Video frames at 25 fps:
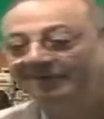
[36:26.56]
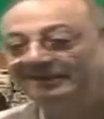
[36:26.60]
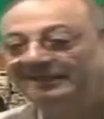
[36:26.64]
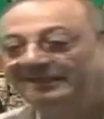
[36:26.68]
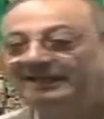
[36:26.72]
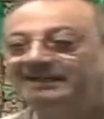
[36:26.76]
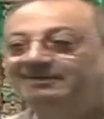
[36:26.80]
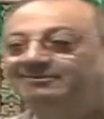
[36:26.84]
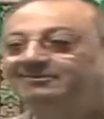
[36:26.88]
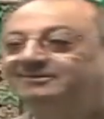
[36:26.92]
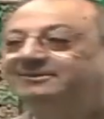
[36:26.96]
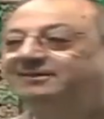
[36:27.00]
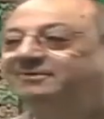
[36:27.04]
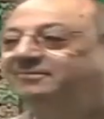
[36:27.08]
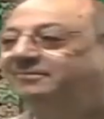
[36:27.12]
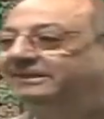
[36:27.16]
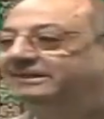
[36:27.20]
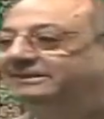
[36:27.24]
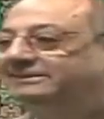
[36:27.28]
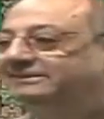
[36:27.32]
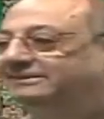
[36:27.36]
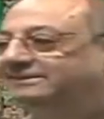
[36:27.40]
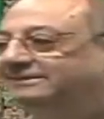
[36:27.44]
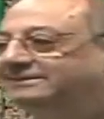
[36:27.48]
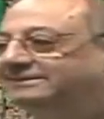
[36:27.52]
what kind of a
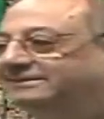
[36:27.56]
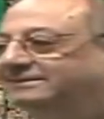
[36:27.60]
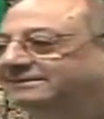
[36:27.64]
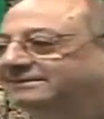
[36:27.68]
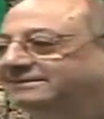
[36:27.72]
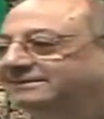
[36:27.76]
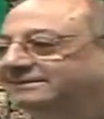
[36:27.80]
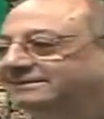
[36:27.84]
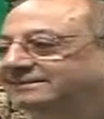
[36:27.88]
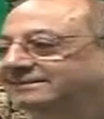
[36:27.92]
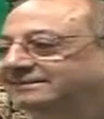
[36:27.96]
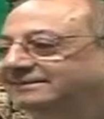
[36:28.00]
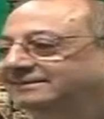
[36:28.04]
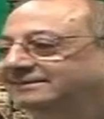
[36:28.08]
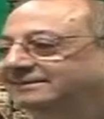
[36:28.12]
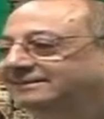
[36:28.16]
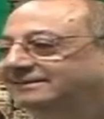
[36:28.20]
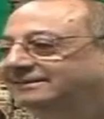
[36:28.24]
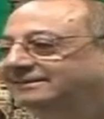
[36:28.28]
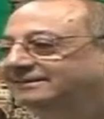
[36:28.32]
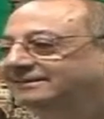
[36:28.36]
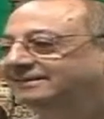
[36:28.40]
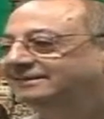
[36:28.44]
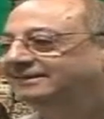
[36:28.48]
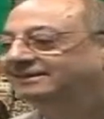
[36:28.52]
tamiz?
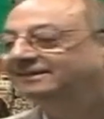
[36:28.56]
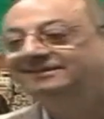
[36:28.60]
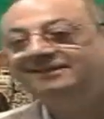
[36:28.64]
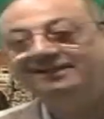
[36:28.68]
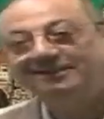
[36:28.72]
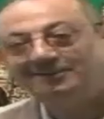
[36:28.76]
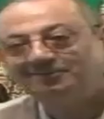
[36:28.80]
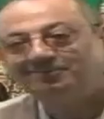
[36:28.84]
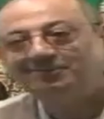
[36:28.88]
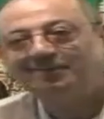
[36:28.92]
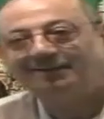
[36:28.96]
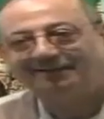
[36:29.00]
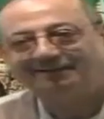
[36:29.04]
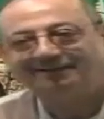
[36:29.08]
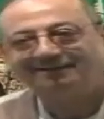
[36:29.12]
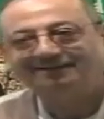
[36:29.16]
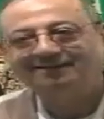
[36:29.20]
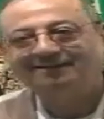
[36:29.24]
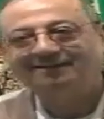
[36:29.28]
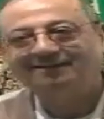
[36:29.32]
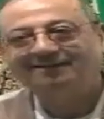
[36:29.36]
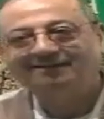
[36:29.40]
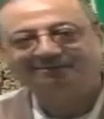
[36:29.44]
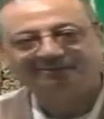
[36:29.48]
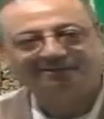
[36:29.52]
Nisbat.
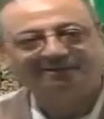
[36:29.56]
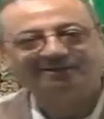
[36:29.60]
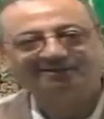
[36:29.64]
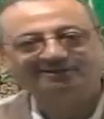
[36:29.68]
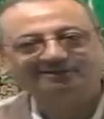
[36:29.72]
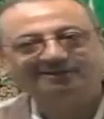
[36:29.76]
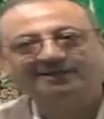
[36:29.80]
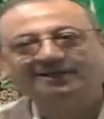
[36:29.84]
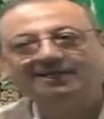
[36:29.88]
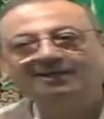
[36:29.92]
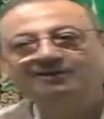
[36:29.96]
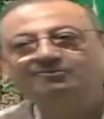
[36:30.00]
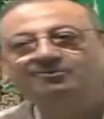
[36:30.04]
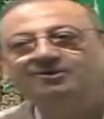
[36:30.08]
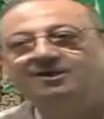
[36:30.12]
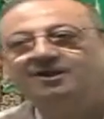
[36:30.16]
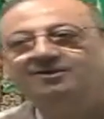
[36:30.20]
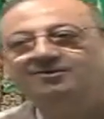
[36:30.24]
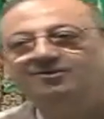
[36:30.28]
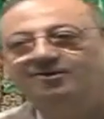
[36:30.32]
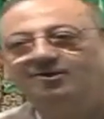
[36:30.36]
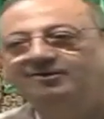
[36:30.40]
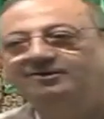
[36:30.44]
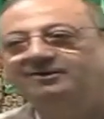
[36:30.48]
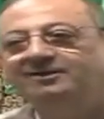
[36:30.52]
Because again we are
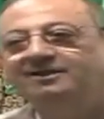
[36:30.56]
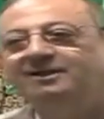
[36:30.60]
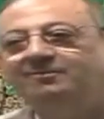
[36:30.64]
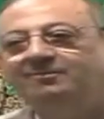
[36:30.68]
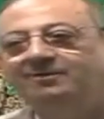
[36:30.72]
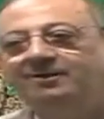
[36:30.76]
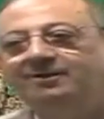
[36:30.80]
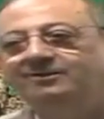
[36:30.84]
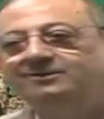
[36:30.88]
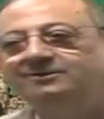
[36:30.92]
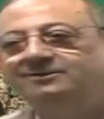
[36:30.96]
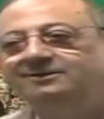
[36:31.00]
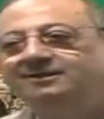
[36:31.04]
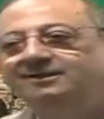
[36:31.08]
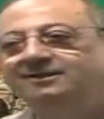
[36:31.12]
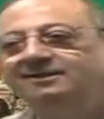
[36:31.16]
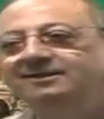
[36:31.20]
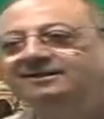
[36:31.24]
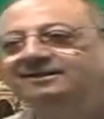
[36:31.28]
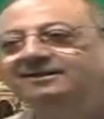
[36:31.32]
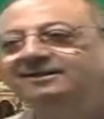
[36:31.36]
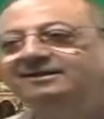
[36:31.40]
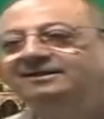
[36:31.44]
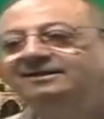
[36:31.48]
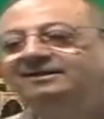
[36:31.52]
talking about
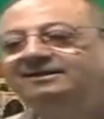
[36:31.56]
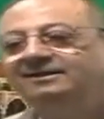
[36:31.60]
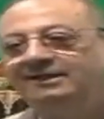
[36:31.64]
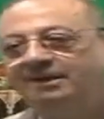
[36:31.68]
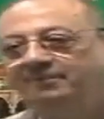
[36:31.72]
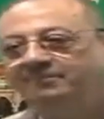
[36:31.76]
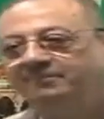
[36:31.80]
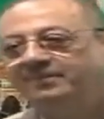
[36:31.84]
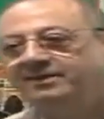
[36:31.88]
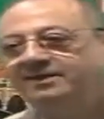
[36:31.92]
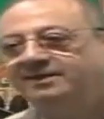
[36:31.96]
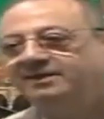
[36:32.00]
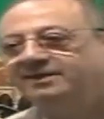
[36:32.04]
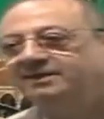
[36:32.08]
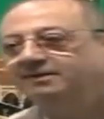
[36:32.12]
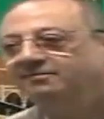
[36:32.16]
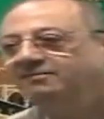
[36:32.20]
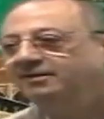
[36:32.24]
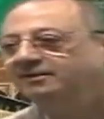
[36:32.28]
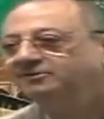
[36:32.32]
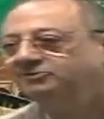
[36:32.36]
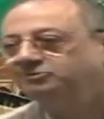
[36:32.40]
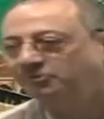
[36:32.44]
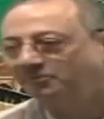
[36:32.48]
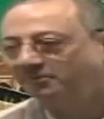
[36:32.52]

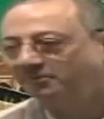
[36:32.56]
comparative and